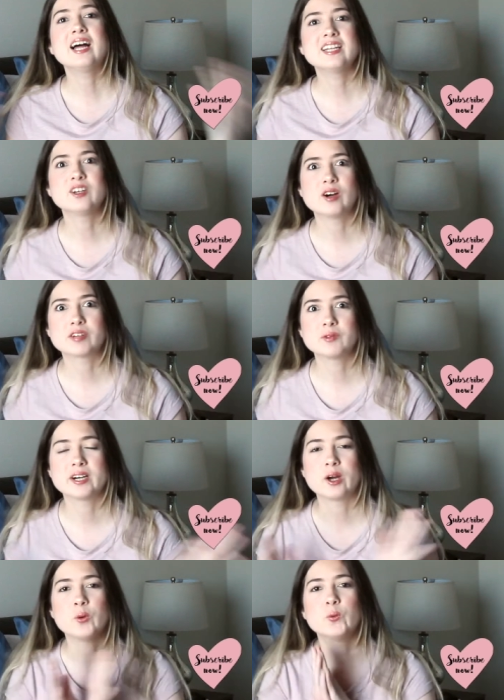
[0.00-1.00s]
Hello
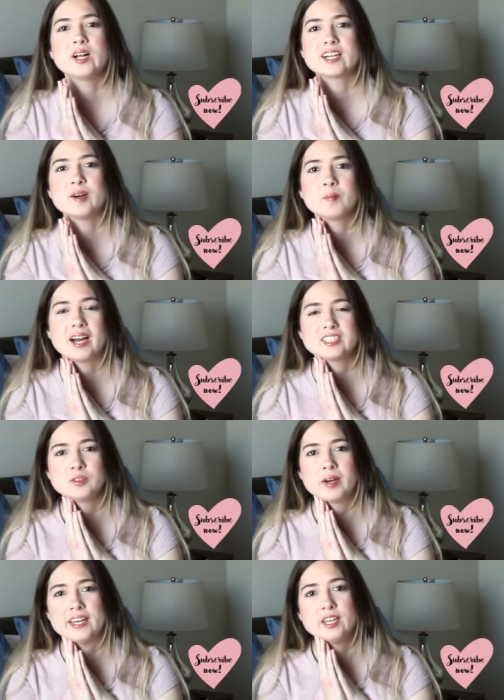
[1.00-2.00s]
everyone, welcome back
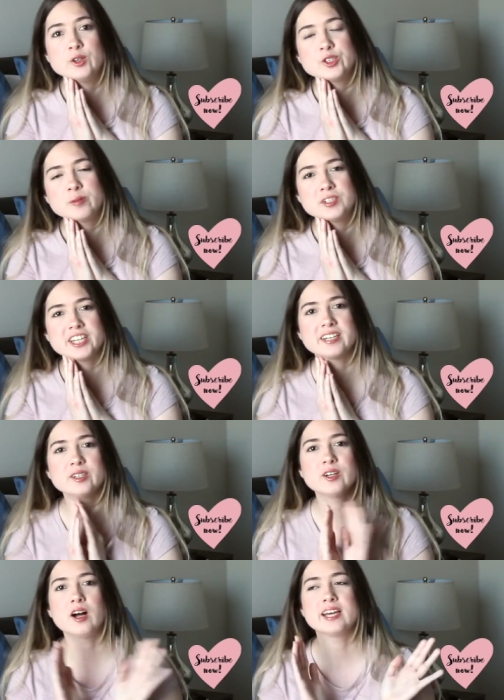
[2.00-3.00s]
to my YouTube
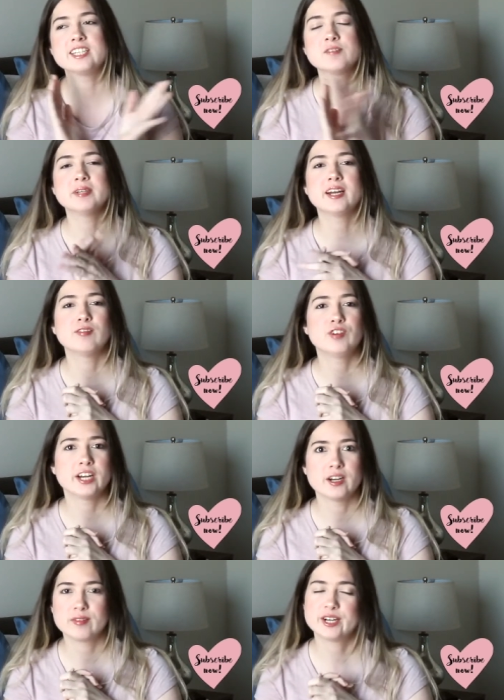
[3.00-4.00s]
channel. It's been a
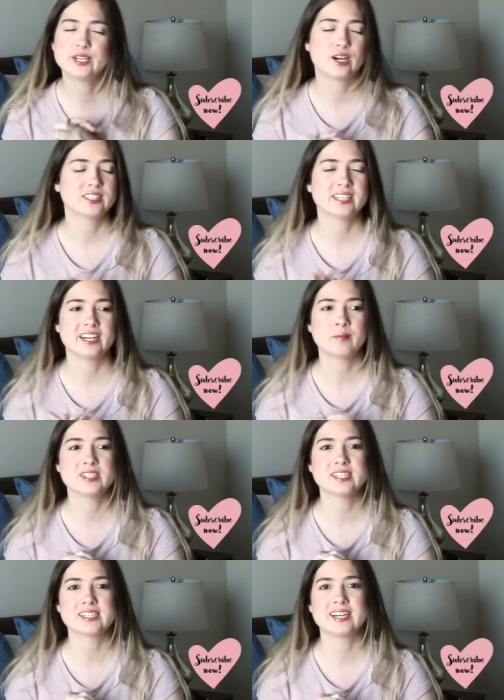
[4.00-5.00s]
very, very long time
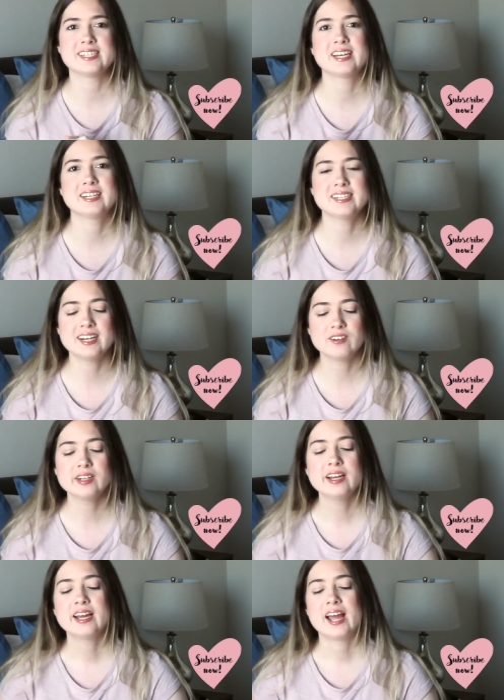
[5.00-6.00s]
since I sat down
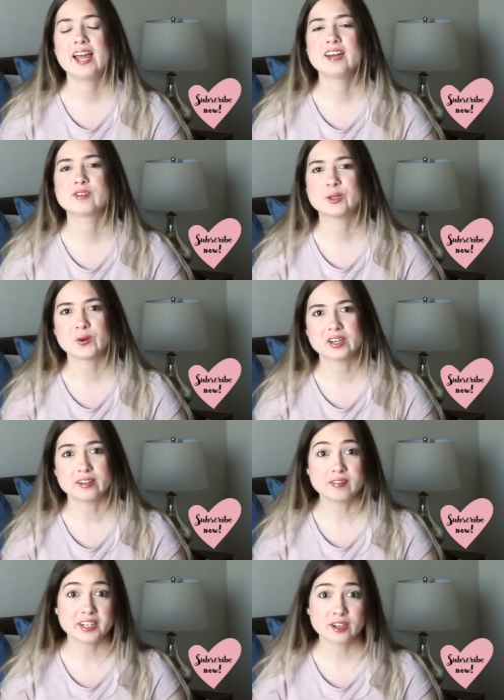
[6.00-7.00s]
and recorded
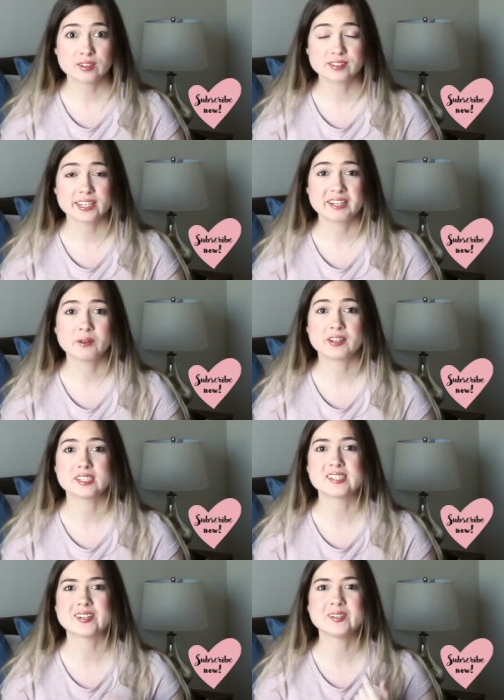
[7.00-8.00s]
a video for you.
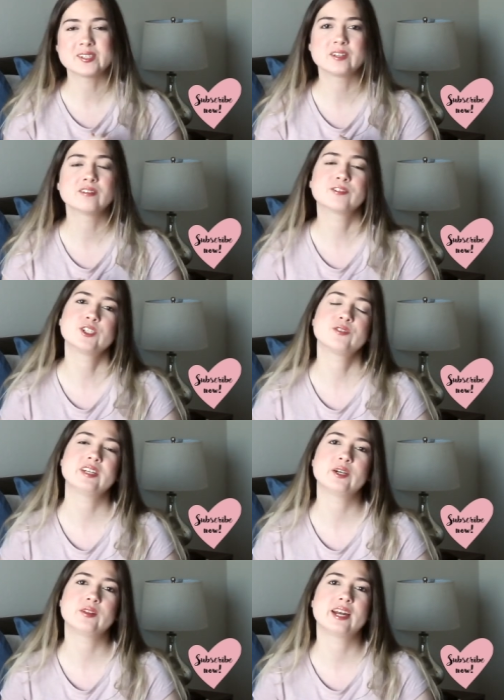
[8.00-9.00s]
This is also the first
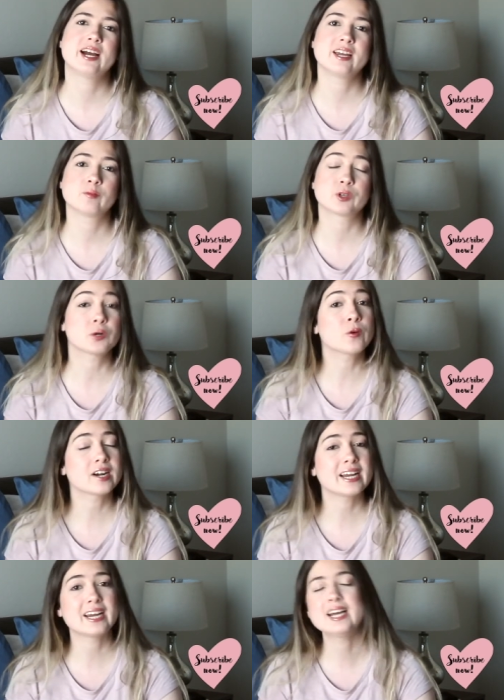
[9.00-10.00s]
video that I am
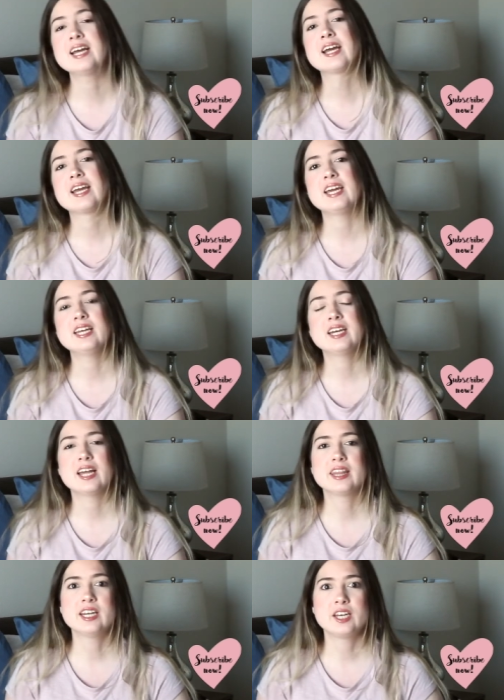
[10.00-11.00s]
recording in
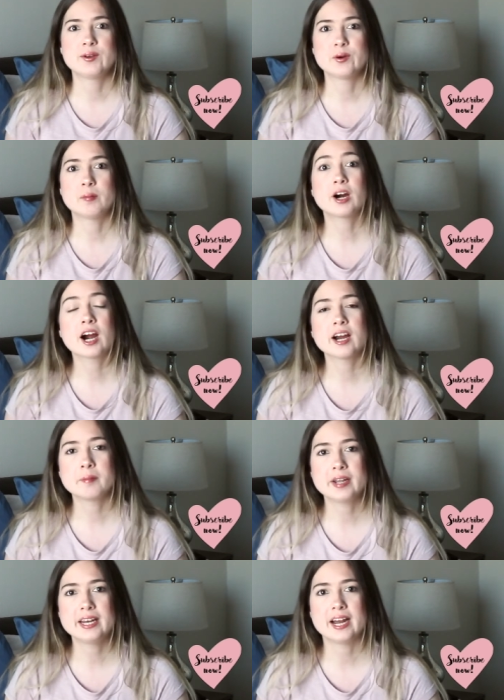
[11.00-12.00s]
the new apartment.